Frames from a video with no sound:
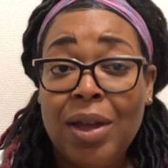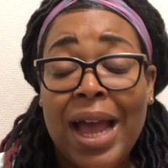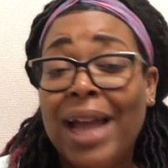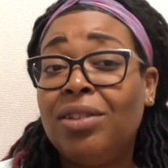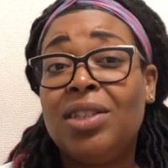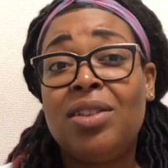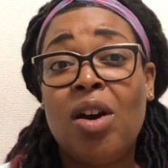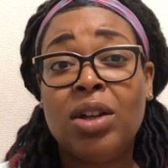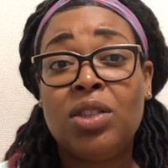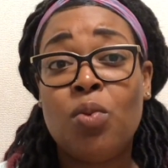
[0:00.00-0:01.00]
I just
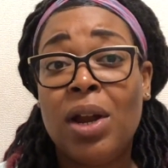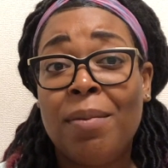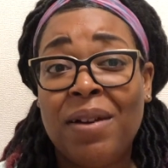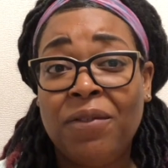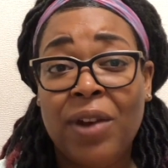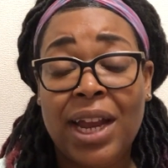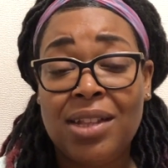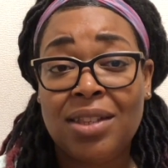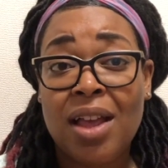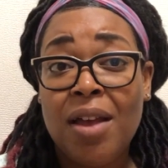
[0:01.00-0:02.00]
talked to one of my
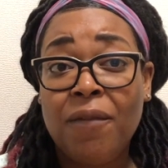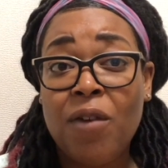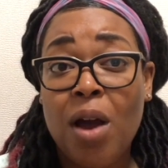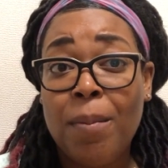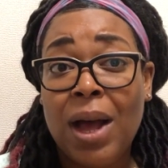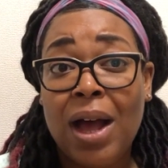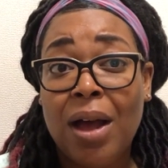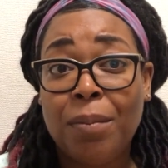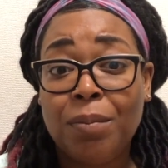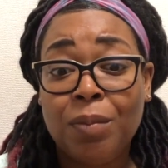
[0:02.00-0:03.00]
friends from
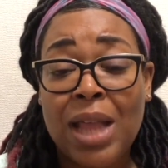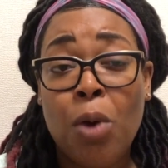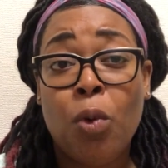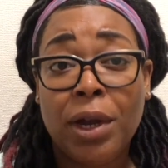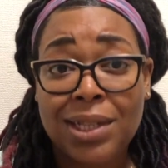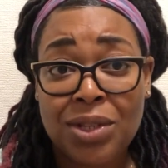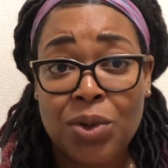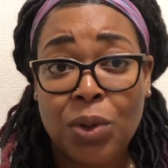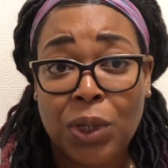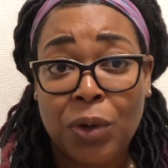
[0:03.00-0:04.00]
that works in
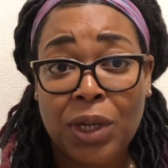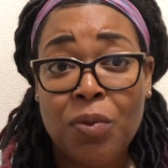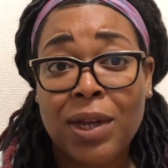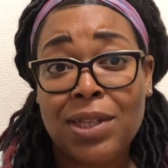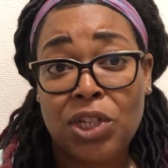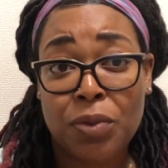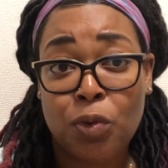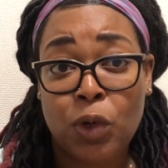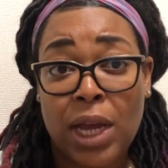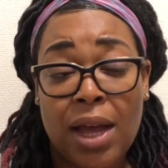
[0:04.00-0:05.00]
Tokyo. He works in
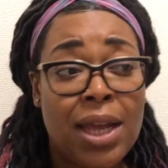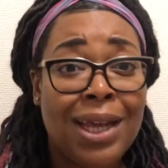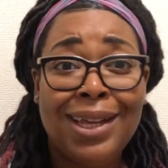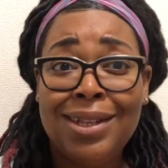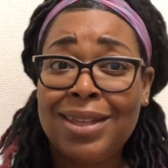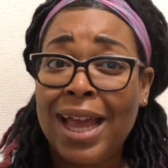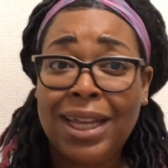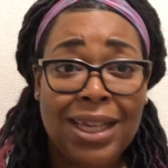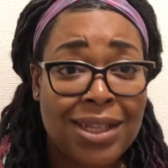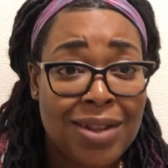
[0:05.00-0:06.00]
Shibuya. He's
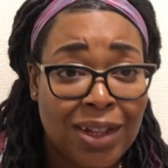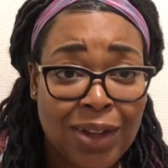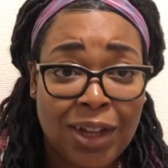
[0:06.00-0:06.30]
like, he's not